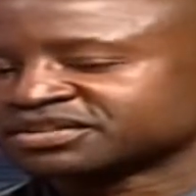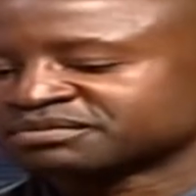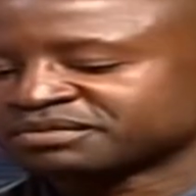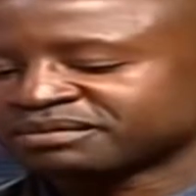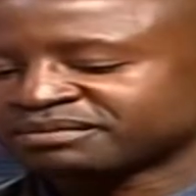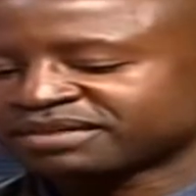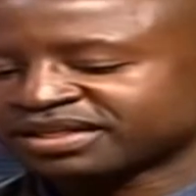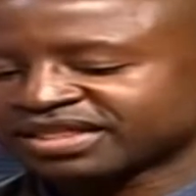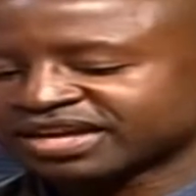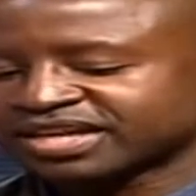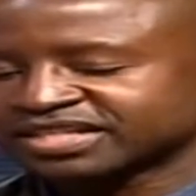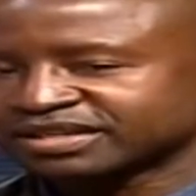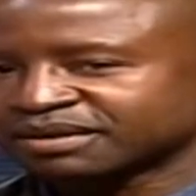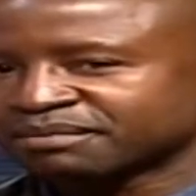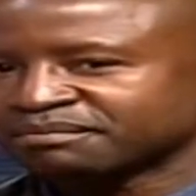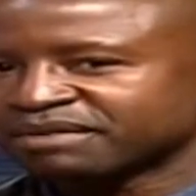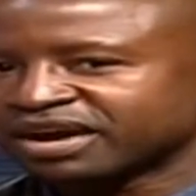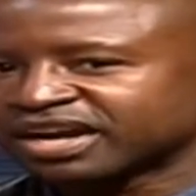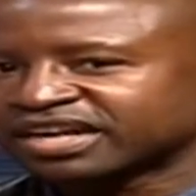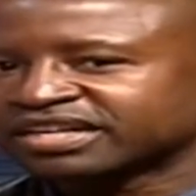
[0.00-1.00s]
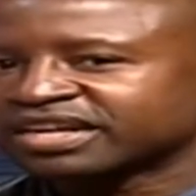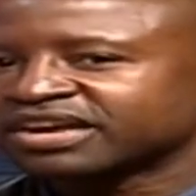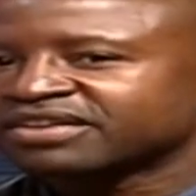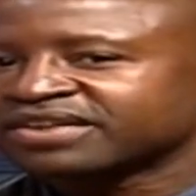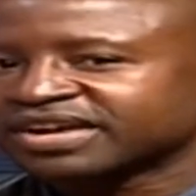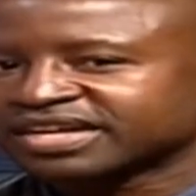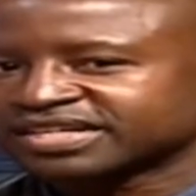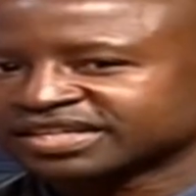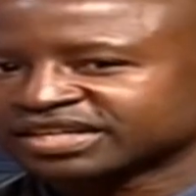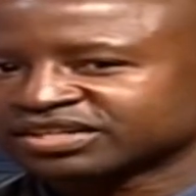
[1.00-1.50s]
Remember, there are some
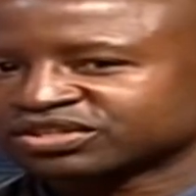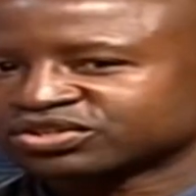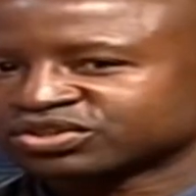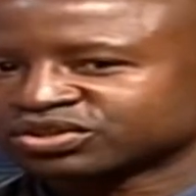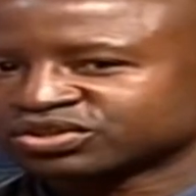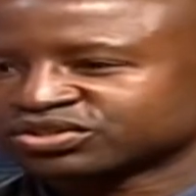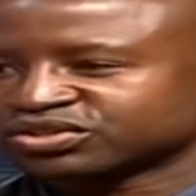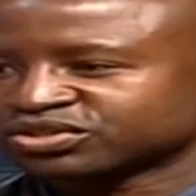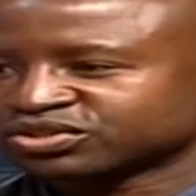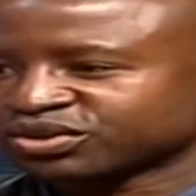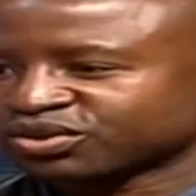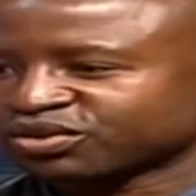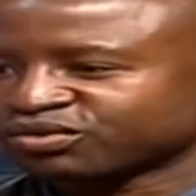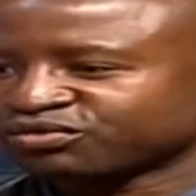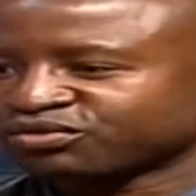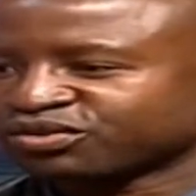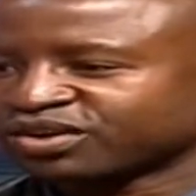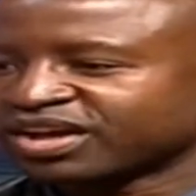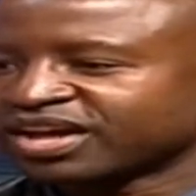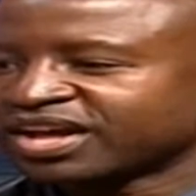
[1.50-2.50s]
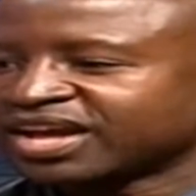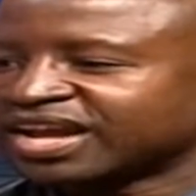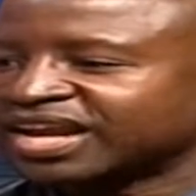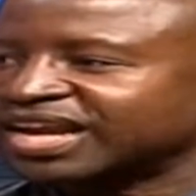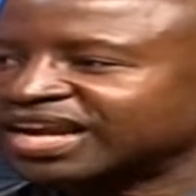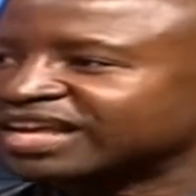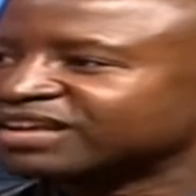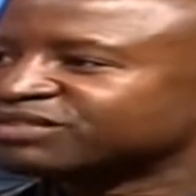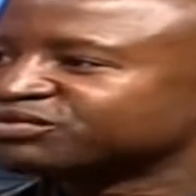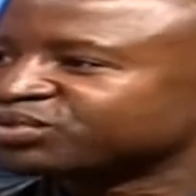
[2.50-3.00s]
bacteria that sort of
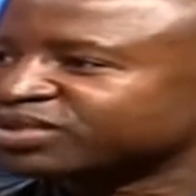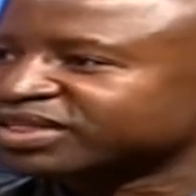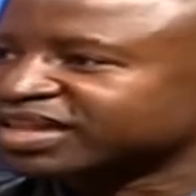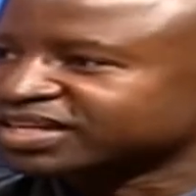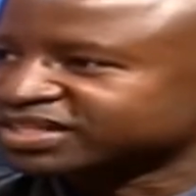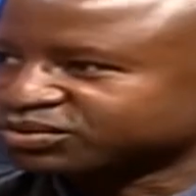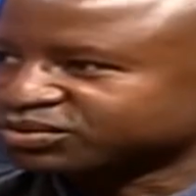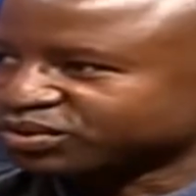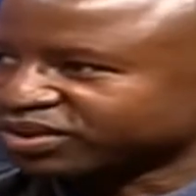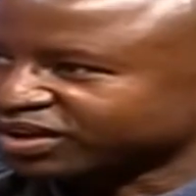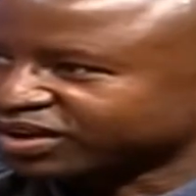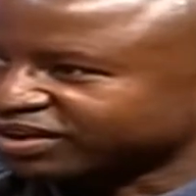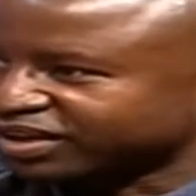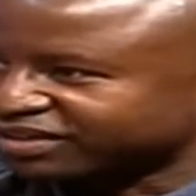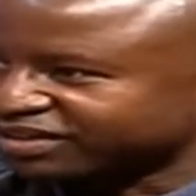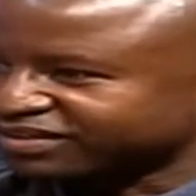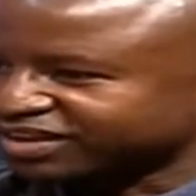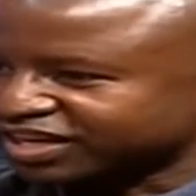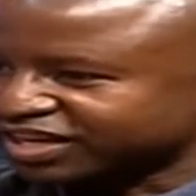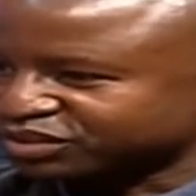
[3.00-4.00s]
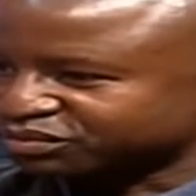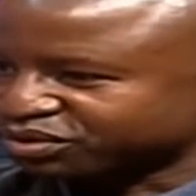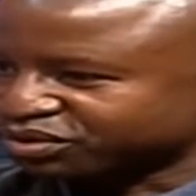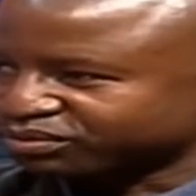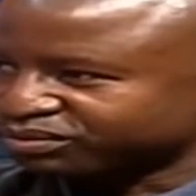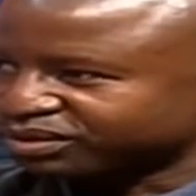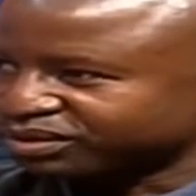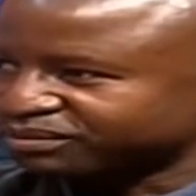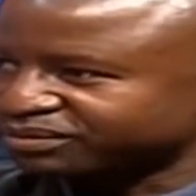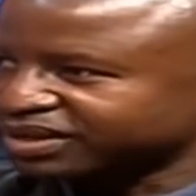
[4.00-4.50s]
lives with us without giving us
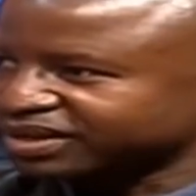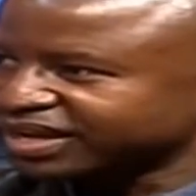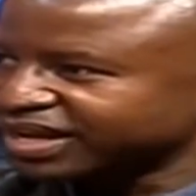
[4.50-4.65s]
problem.